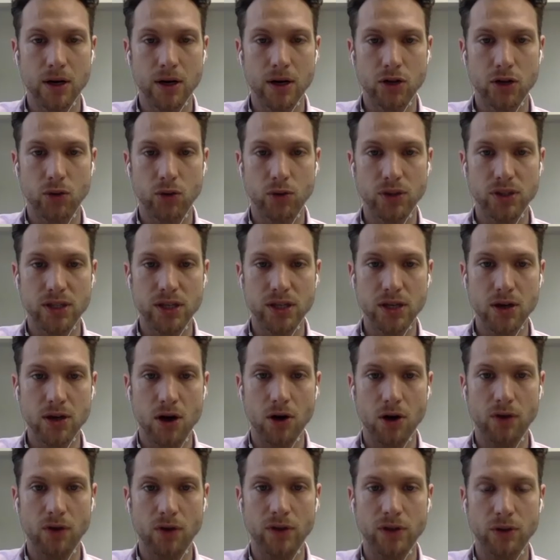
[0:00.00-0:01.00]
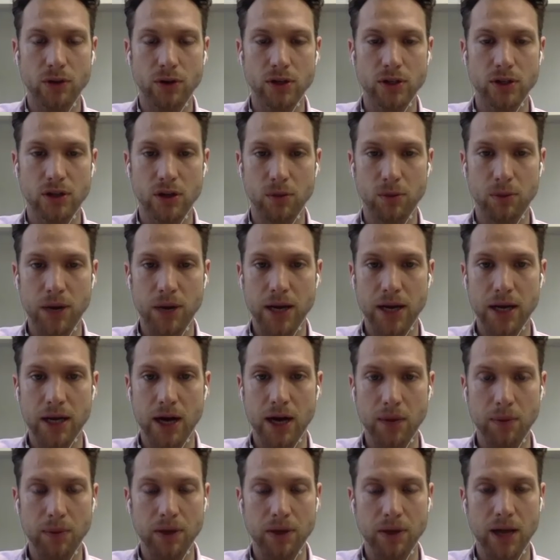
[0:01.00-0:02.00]
So we'll see condo inventory start picking
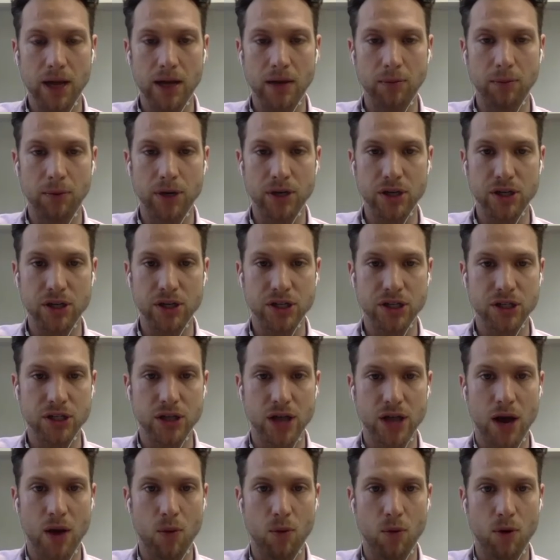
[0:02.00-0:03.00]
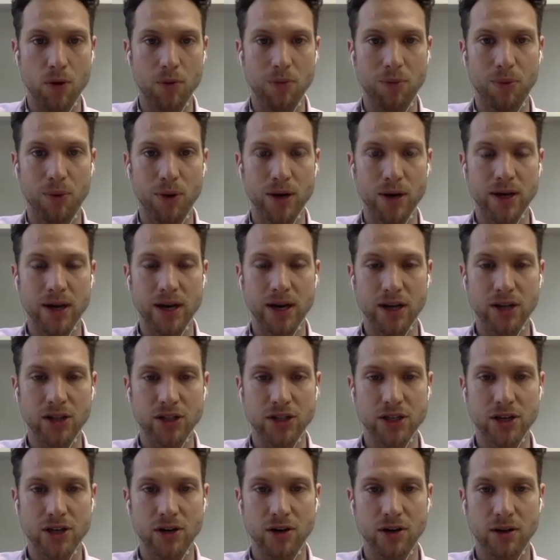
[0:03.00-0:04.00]
up again, but it's just at what point next
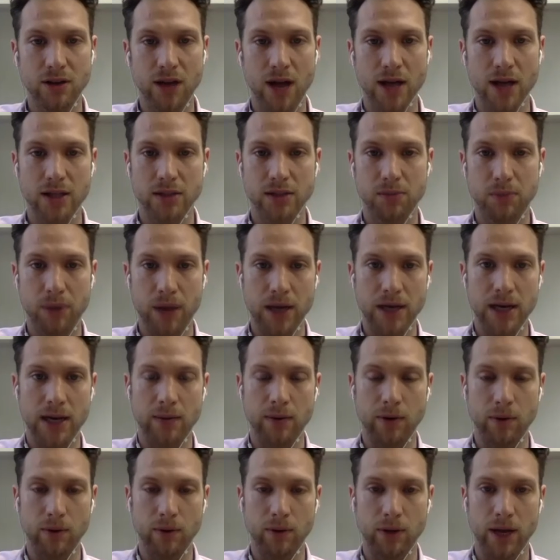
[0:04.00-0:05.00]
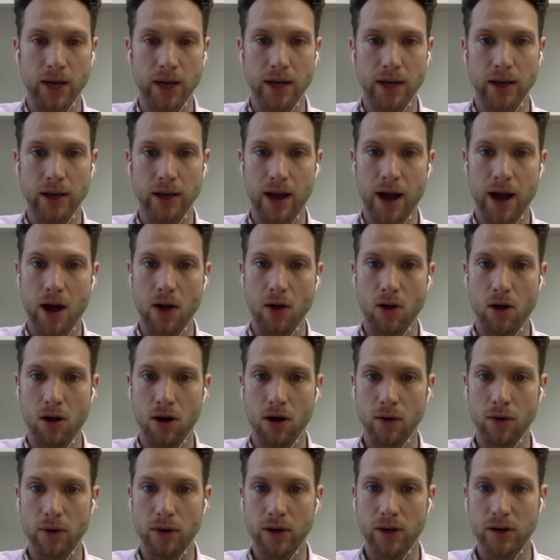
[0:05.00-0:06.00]
year, and that's pandemic related. Like, how
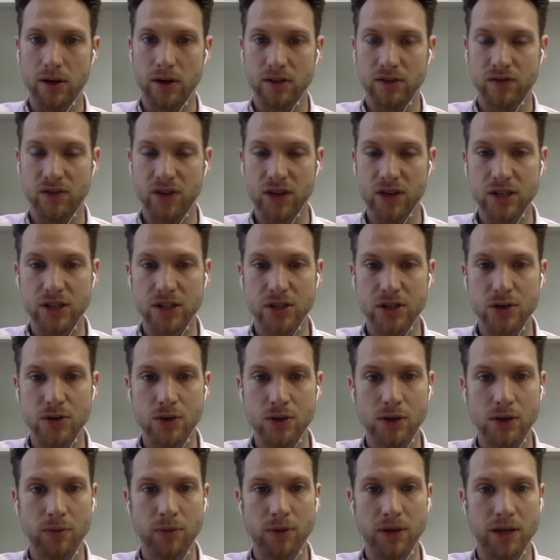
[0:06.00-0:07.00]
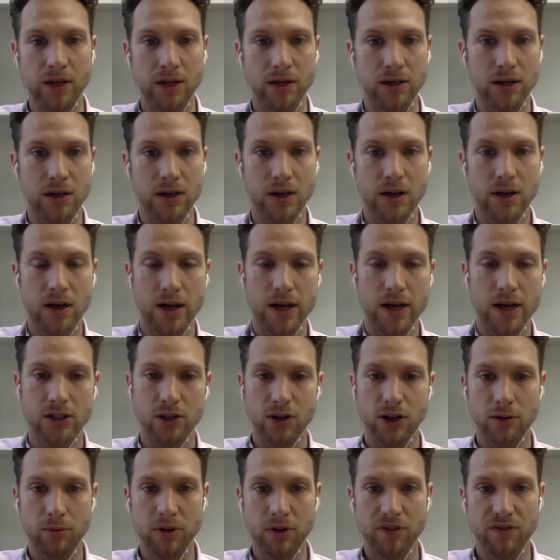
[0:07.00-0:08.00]
long is phase 2 going to be in? Is there
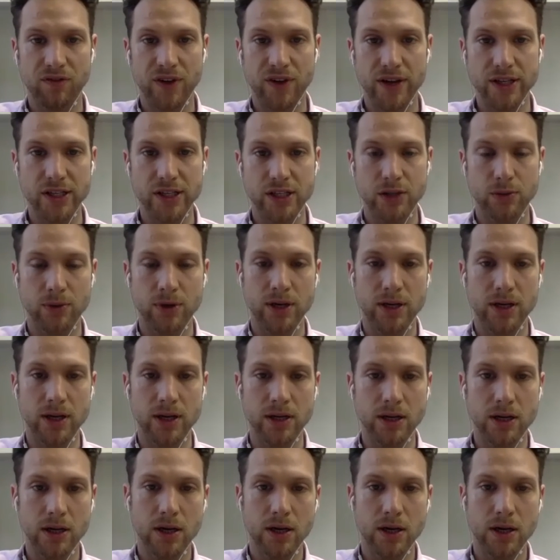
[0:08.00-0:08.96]
going to be a phase 3?